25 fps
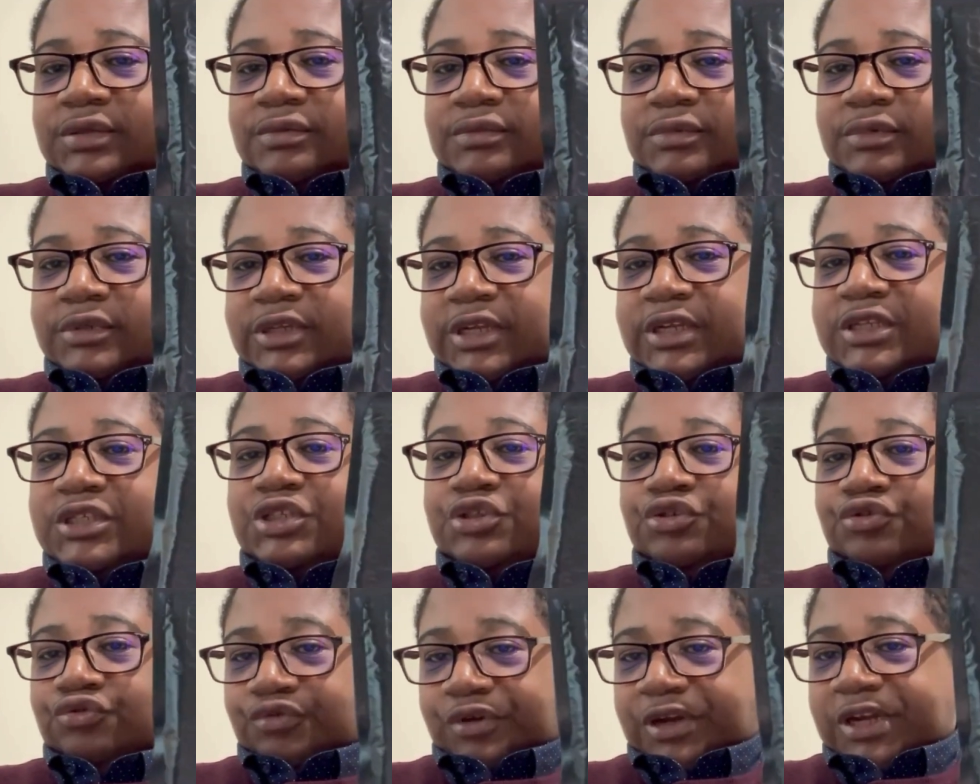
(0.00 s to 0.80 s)
these
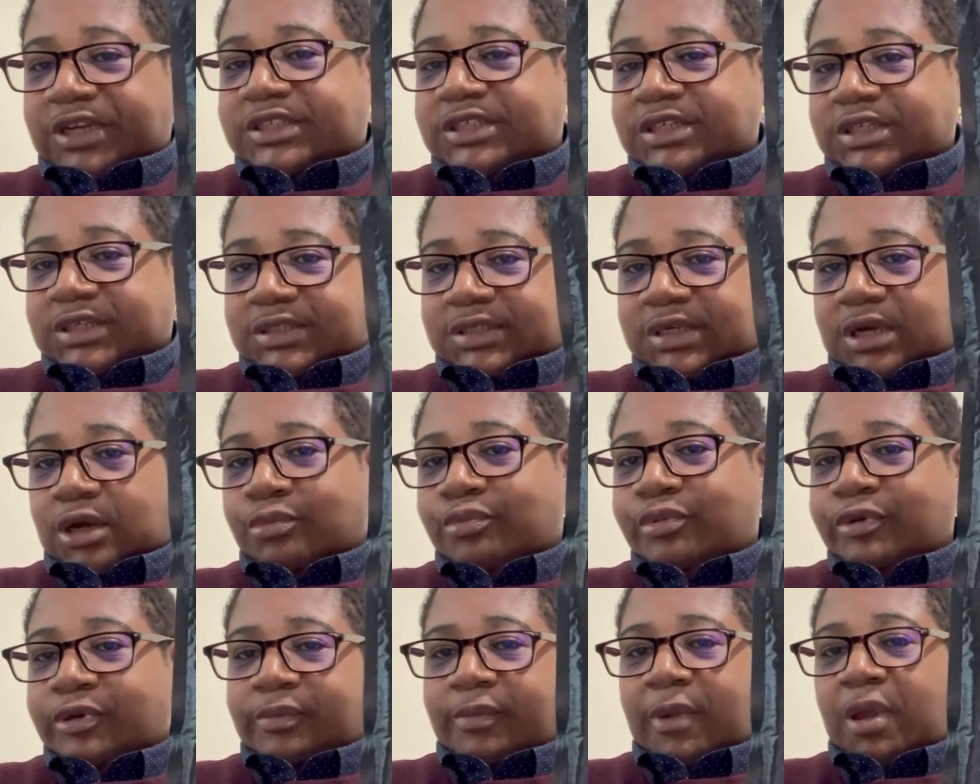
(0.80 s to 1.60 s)
two regions. I'll
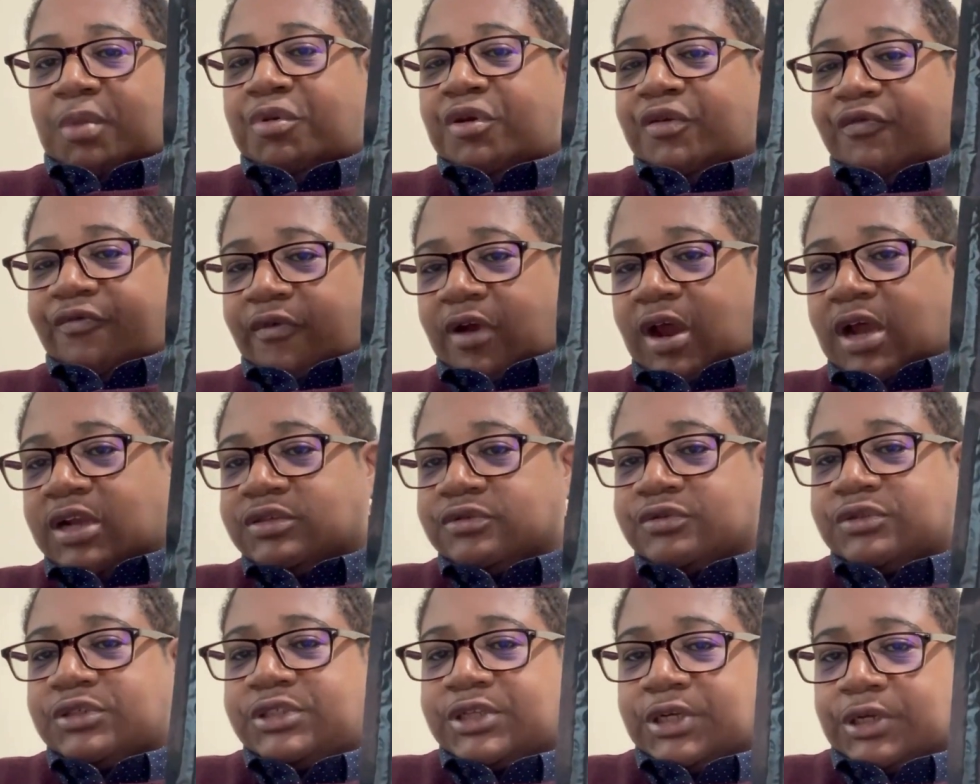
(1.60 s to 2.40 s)
put maybe a
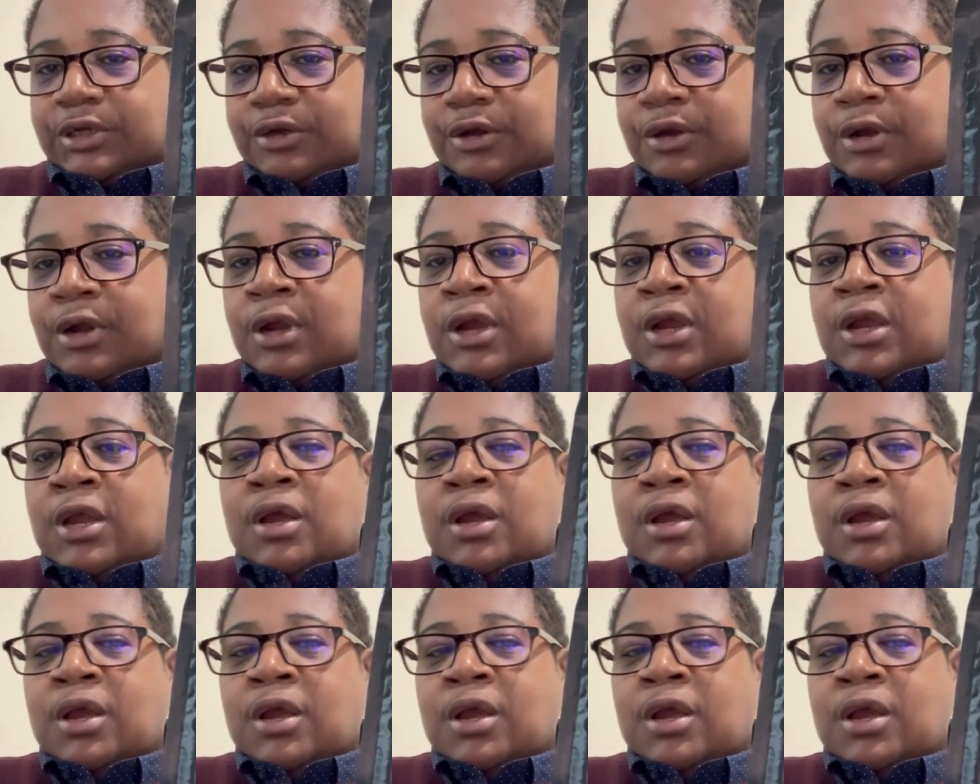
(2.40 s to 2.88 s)
fragile sticker.